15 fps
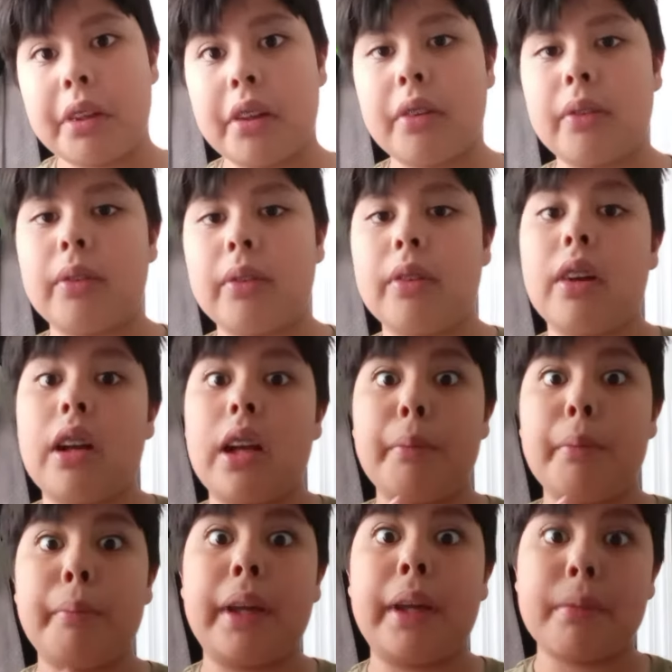where I make
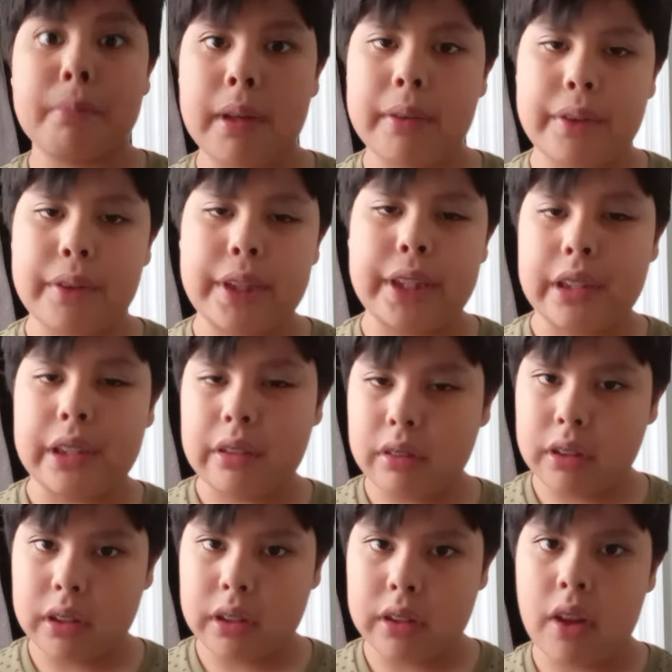my videos.
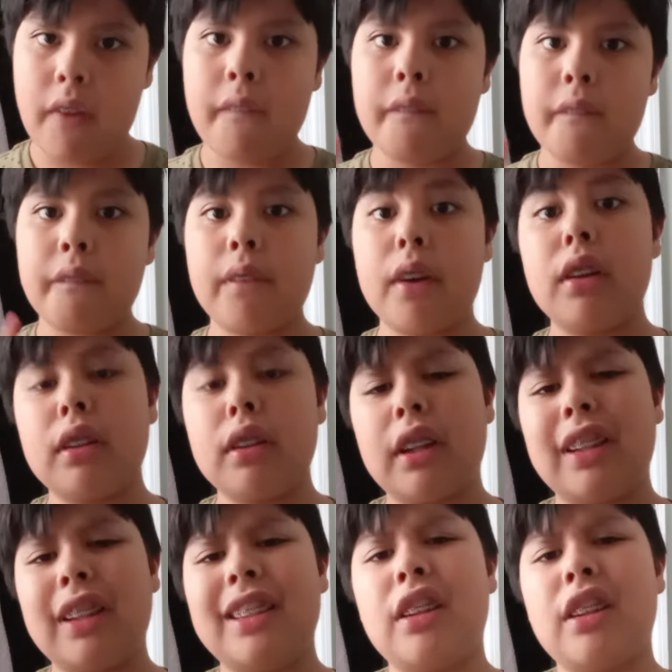First, I
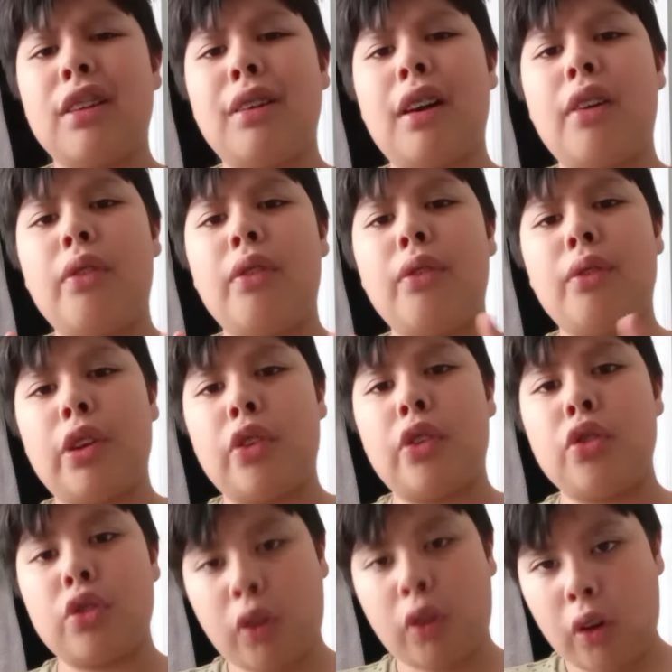start off with
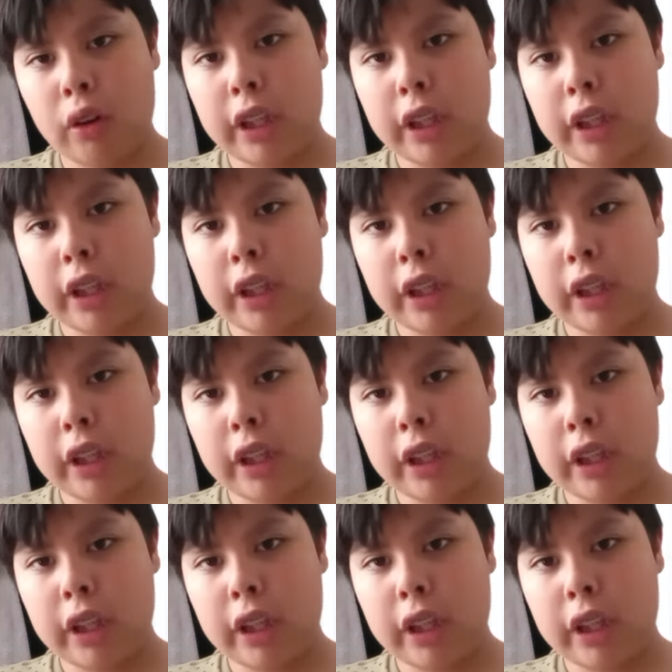drawing.